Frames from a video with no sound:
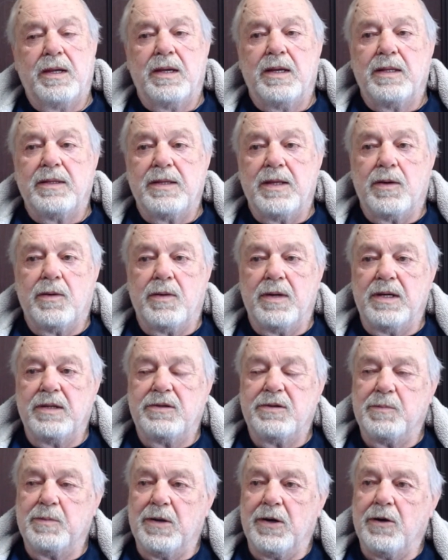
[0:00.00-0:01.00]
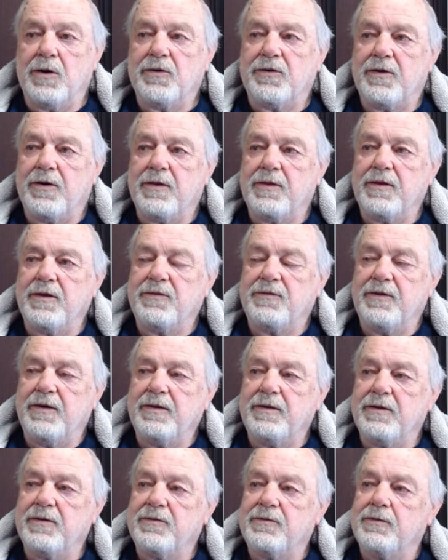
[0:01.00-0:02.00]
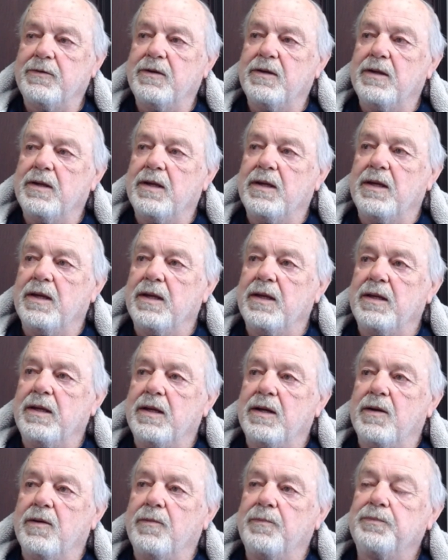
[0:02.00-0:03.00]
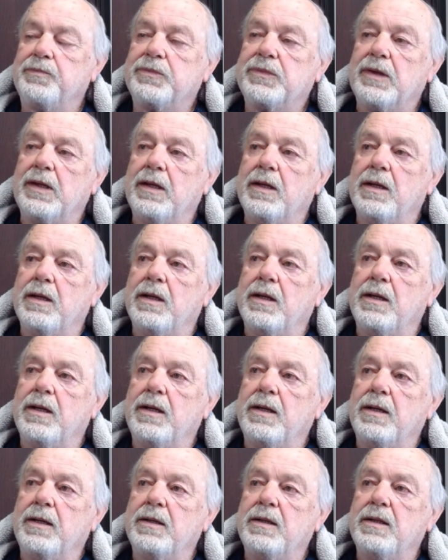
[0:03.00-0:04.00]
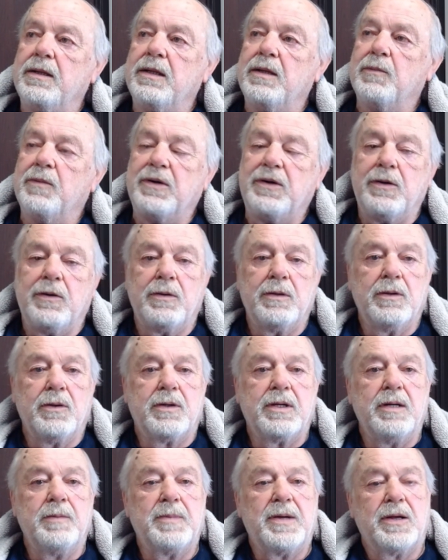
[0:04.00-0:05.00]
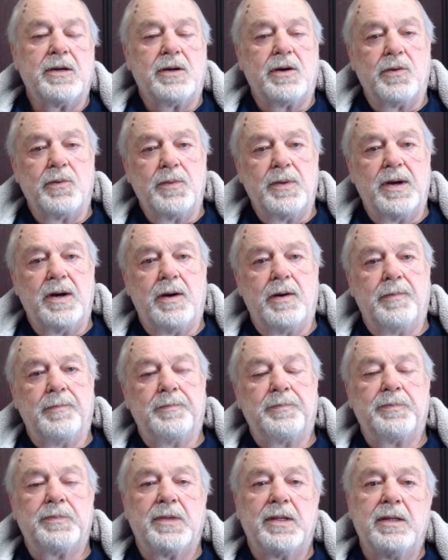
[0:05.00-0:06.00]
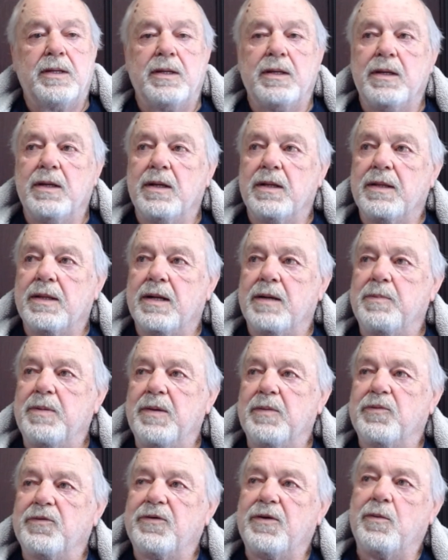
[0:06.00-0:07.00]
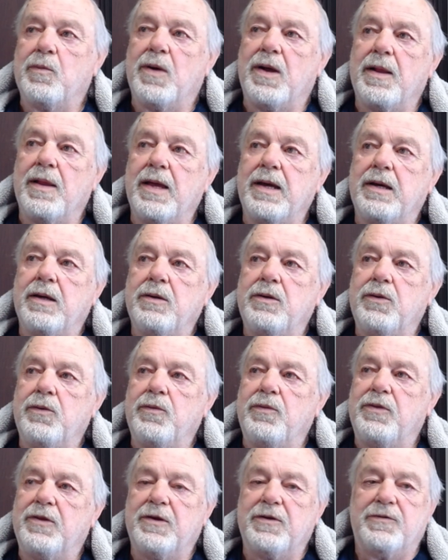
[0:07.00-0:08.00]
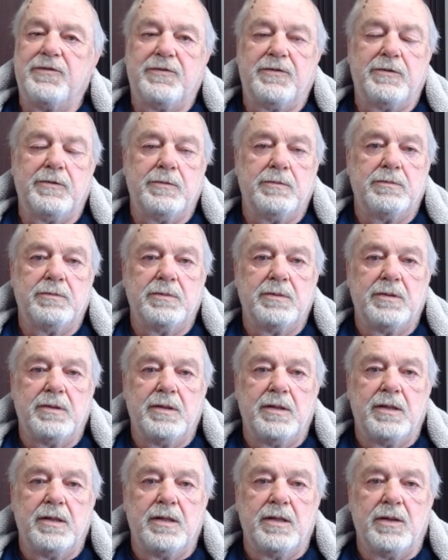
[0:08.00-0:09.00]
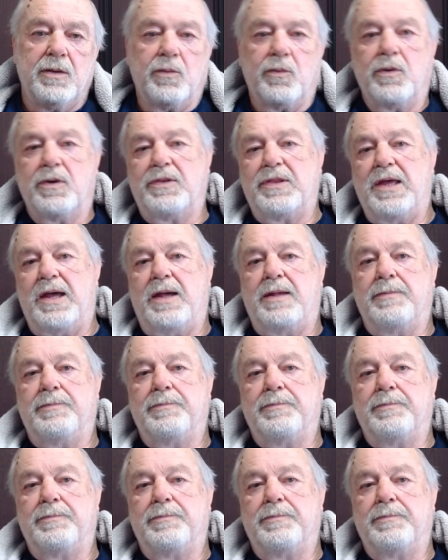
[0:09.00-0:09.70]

Now, entrepreneurs, how do they say this? You know, uh, when you're looking about a career, a lot of people say, well, I could do this or that.